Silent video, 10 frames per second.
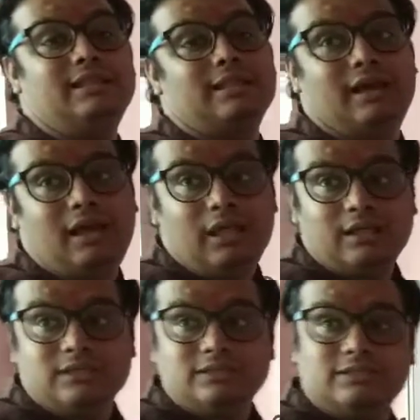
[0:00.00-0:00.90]
in
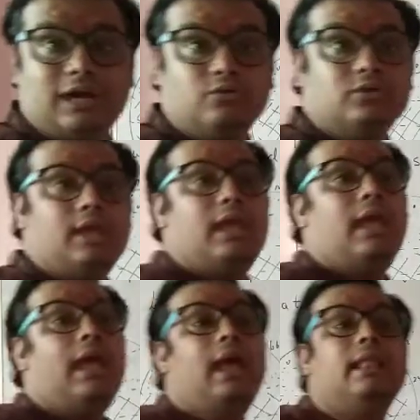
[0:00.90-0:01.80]
the south.
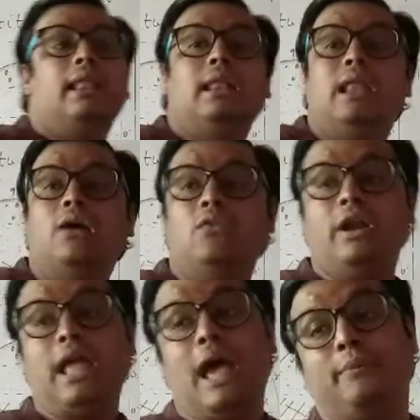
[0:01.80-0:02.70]
Now
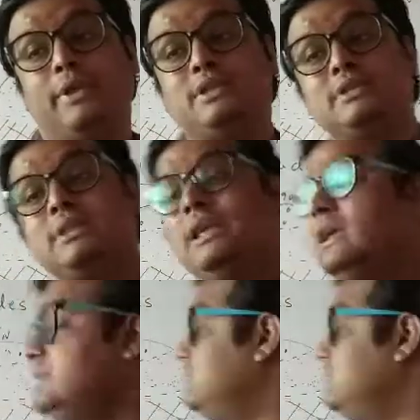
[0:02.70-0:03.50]
what happens? These